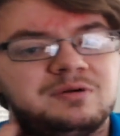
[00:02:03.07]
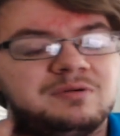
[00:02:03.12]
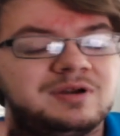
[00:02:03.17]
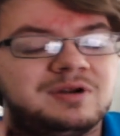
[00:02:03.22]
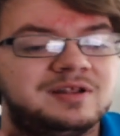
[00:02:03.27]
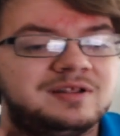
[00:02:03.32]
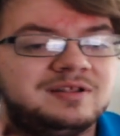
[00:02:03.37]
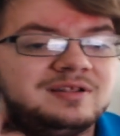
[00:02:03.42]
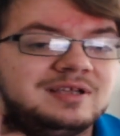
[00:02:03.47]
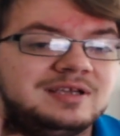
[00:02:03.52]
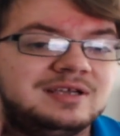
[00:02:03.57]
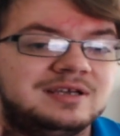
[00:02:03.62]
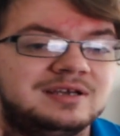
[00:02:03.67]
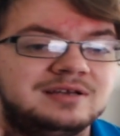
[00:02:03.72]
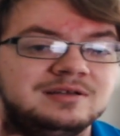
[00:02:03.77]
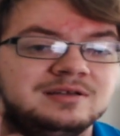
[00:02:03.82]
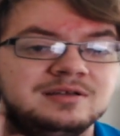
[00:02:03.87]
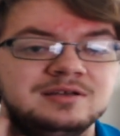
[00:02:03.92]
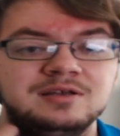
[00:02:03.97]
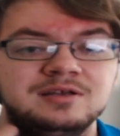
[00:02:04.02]
one of the
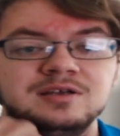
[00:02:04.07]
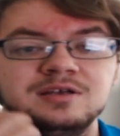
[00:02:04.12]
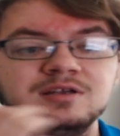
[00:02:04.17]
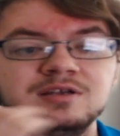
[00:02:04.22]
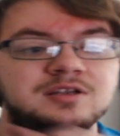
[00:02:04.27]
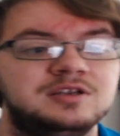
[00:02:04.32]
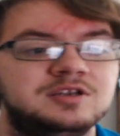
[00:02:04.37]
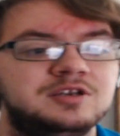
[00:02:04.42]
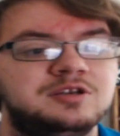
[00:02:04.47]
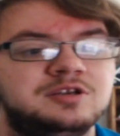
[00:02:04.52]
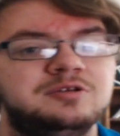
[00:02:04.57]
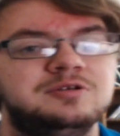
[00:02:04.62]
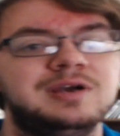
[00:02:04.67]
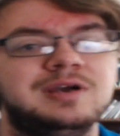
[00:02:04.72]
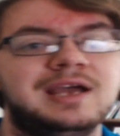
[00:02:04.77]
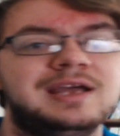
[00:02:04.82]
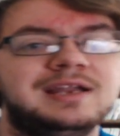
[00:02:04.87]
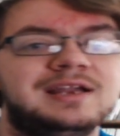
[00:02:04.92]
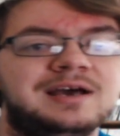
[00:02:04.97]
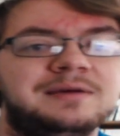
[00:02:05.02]
new
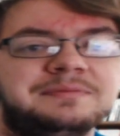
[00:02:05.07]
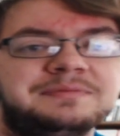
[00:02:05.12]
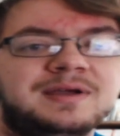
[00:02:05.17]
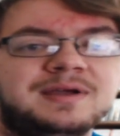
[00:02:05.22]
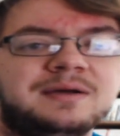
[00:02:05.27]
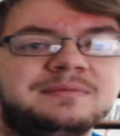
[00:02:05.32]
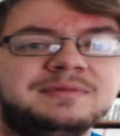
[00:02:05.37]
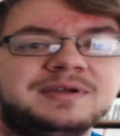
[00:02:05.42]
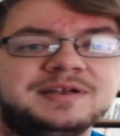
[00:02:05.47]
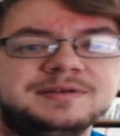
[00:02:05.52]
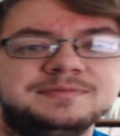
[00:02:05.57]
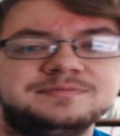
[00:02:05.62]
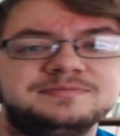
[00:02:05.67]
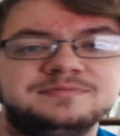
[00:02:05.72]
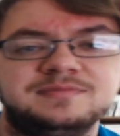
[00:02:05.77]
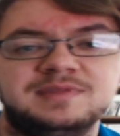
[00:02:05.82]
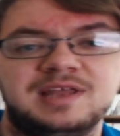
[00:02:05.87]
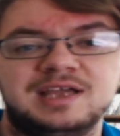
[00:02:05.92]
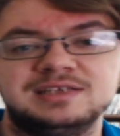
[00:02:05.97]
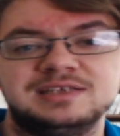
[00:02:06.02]
and upcoming
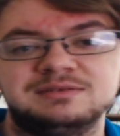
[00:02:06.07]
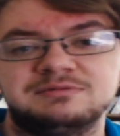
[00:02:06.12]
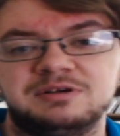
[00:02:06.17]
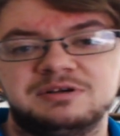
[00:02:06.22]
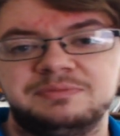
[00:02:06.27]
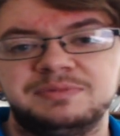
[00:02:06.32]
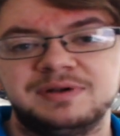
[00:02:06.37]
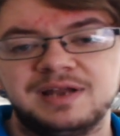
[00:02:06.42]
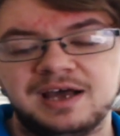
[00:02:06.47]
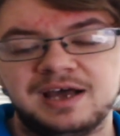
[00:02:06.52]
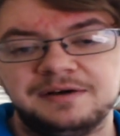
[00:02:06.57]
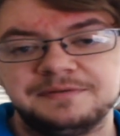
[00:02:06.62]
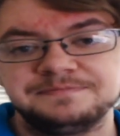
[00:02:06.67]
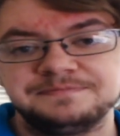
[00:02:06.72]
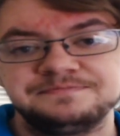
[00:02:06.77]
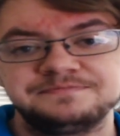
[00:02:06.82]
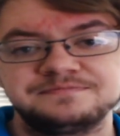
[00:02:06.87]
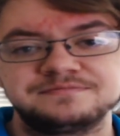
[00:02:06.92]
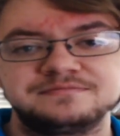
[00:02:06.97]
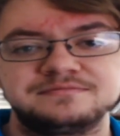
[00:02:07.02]
things I'm going to put out.
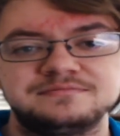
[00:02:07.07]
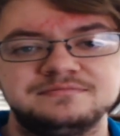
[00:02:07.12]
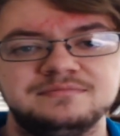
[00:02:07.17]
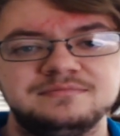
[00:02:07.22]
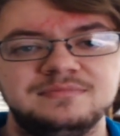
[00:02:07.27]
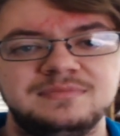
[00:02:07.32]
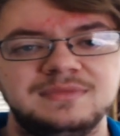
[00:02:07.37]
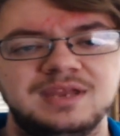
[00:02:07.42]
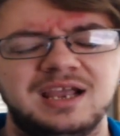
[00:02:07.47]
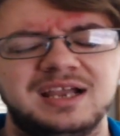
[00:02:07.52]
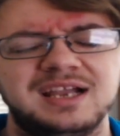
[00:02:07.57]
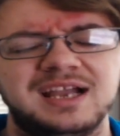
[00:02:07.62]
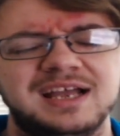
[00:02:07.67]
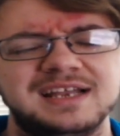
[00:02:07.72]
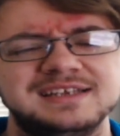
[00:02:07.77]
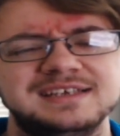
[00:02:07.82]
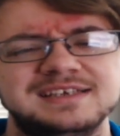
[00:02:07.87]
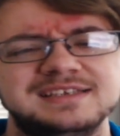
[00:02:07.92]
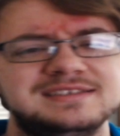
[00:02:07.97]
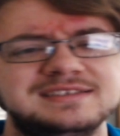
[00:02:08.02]
I got
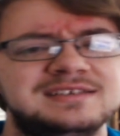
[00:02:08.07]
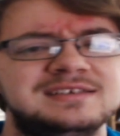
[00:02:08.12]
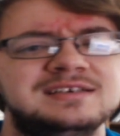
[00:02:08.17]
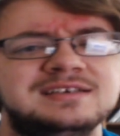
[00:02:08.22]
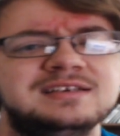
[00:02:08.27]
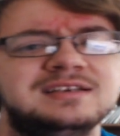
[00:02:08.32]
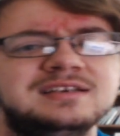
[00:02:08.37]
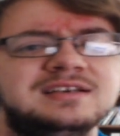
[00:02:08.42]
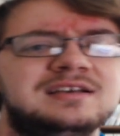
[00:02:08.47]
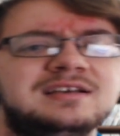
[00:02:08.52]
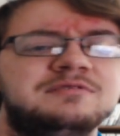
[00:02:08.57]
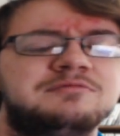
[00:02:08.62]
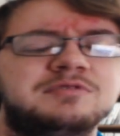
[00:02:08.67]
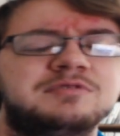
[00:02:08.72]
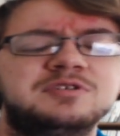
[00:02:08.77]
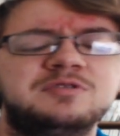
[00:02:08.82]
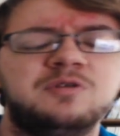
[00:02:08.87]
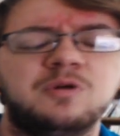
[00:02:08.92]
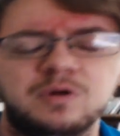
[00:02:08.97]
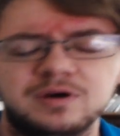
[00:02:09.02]
it
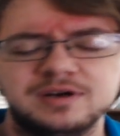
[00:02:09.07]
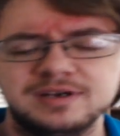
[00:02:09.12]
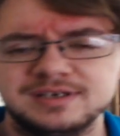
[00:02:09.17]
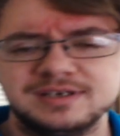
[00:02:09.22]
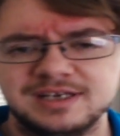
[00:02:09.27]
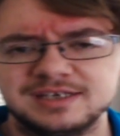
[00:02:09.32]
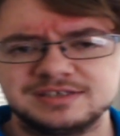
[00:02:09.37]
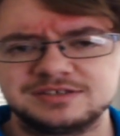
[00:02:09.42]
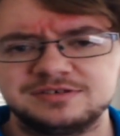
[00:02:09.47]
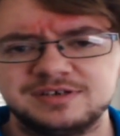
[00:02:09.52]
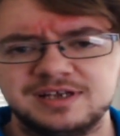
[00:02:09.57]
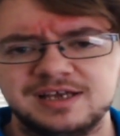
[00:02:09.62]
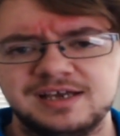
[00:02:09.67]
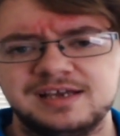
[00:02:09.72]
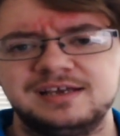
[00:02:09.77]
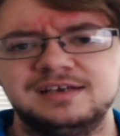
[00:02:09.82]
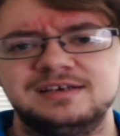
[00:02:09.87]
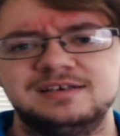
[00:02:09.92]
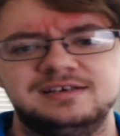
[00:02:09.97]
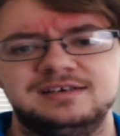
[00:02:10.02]
recorded
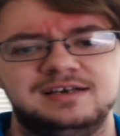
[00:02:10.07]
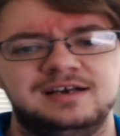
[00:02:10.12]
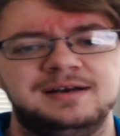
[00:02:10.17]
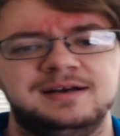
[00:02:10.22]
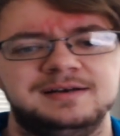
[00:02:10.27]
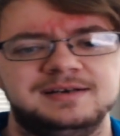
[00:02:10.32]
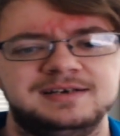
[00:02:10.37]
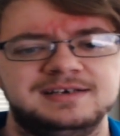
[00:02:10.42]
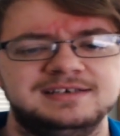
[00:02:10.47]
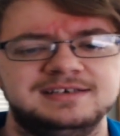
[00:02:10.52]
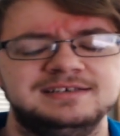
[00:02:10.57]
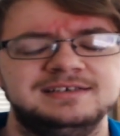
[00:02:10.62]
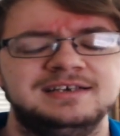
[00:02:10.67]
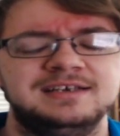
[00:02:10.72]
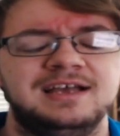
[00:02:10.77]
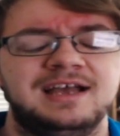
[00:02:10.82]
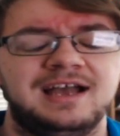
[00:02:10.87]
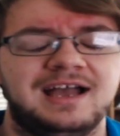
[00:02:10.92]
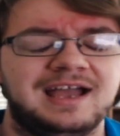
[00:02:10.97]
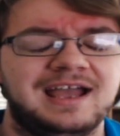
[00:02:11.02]
yesterday. Uh,
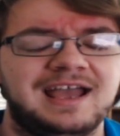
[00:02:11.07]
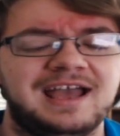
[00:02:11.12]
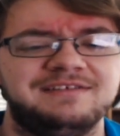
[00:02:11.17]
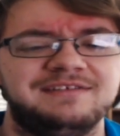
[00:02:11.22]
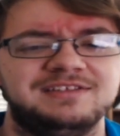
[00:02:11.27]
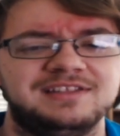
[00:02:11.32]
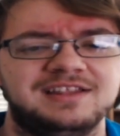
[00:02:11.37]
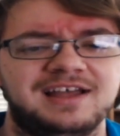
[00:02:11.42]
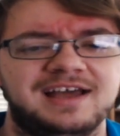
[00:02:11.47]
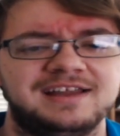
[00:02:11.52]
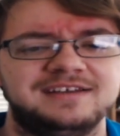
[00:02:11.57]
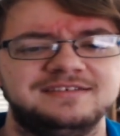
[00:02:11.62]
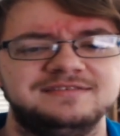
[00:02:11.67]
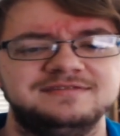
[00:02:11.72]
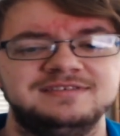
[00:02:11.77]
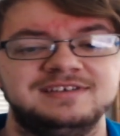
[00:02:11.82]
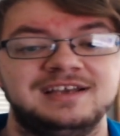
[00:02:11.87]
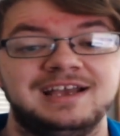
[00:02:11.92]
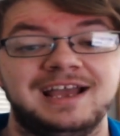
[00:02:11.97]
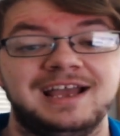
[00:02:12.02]
I have a lot
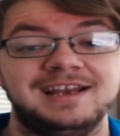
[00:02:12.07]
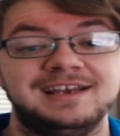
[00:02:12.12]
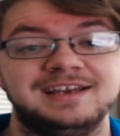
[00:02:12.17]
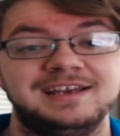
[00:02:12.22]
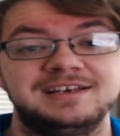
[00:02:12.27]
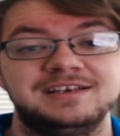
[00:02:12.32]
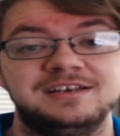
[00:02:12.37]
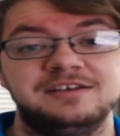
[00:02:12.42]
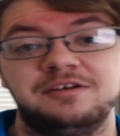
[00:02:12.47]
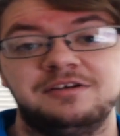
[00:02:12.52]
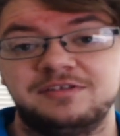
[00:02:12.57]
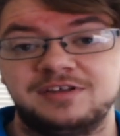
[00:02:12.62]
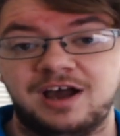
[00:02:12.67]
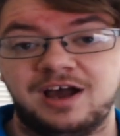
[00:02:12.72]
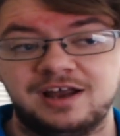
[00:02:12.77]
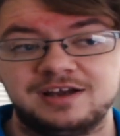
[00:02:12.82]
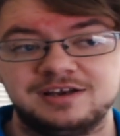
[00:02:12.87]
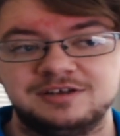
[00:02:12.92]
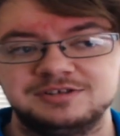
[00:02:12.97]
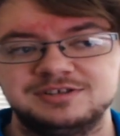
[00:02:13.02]
of editing to do on the
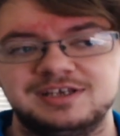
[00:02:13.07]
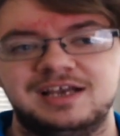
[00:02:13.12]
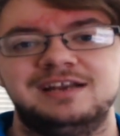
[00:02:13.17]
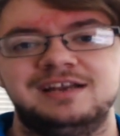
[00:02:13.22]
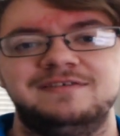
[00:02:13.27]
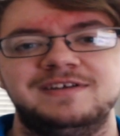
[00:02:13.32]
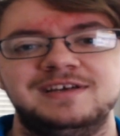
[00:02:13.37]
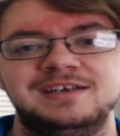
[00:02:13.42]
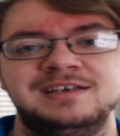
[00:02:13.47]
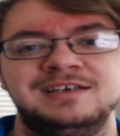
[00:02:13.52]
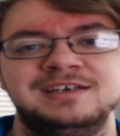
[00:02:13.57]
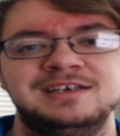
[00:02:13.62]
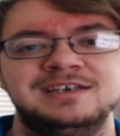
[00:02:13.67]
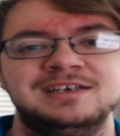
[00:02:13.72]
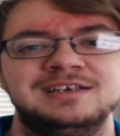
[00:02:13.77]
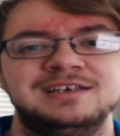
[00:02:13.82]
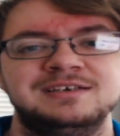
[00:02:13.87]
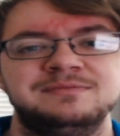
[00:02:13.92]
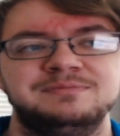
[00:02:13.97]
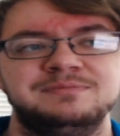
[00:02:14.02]
audio side of it
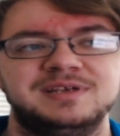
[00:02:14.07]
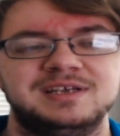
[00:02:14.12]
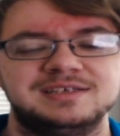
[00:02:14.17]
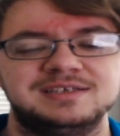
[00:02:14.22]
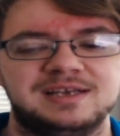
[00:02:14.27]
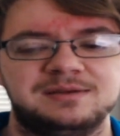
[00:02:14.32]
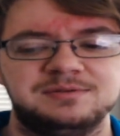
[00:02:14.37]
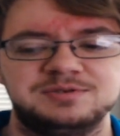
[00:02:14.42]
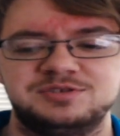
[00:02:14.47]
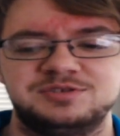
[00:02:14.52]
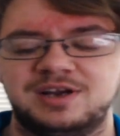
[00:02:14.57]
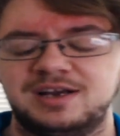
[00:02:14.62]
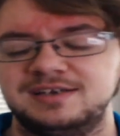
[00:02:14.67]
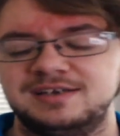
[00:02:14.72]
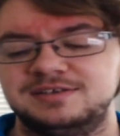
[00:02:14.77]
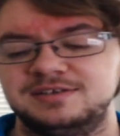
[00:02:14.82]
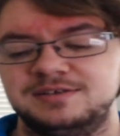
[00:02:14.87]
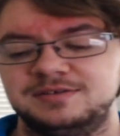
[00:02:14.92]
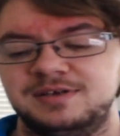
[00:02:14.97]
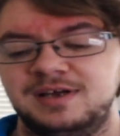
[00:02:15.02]
because I was trying
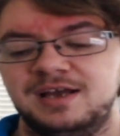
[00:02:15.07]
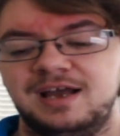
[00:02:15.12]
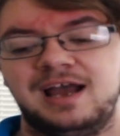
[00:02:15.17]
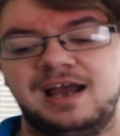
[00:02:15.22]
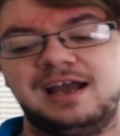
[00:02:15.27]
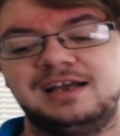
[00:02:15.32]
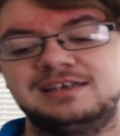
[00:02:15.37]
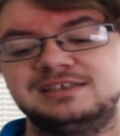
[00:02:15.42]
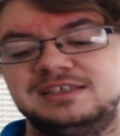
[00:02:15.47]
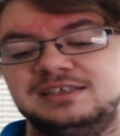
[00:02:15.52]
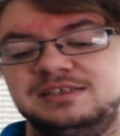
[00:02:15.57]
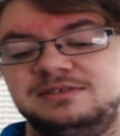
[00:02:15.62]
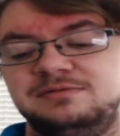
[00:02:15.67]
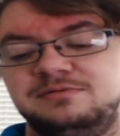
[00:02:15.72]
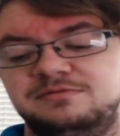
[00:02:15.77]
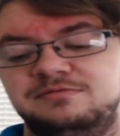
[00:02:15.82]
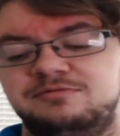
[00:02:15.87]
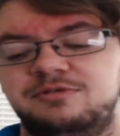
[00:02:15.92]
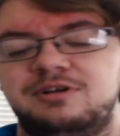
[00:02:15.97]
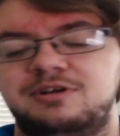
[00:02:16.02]
to. I actually
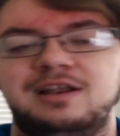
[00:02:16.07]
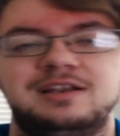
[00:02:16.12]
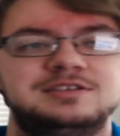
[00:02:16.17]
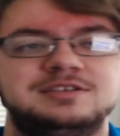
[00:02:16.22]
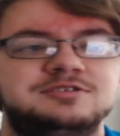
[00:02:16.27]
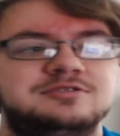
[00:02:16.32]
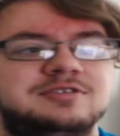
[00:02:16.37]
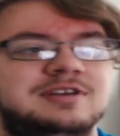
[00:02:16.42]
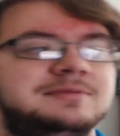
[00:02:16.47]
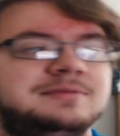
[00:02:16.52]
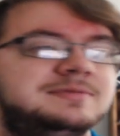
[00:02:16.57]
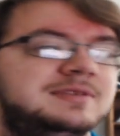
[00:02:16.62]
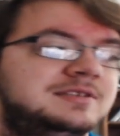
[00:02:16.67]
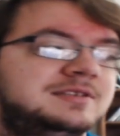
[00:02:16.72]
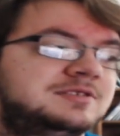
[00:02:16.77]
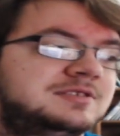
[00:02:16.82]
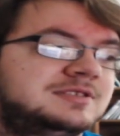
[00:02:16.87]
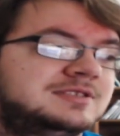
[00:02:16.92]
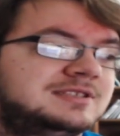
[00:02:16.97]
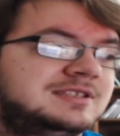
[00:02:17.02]
wrote out a script, as
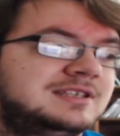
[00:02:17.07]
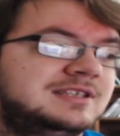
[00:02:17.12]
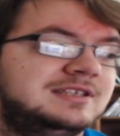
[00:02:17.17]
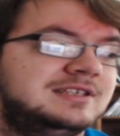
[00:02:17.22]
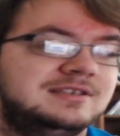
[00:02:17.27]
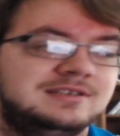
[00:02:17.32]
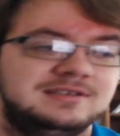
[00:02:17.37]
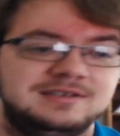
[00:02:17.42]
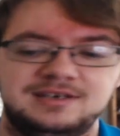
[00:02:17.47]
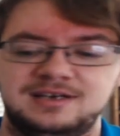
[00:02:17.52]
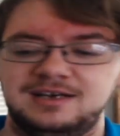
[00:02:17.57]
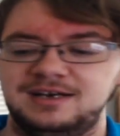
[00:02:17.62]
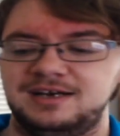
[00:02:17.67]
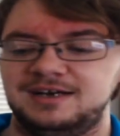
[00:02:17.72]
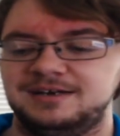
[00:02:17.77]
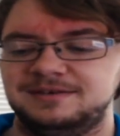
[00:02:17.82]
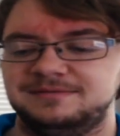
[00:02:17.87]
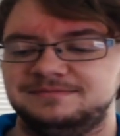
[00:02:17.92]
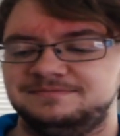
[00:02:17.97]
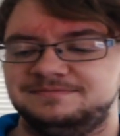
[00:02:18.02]
you can see,
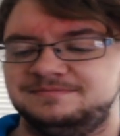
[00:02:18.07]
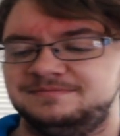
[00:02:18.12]
um,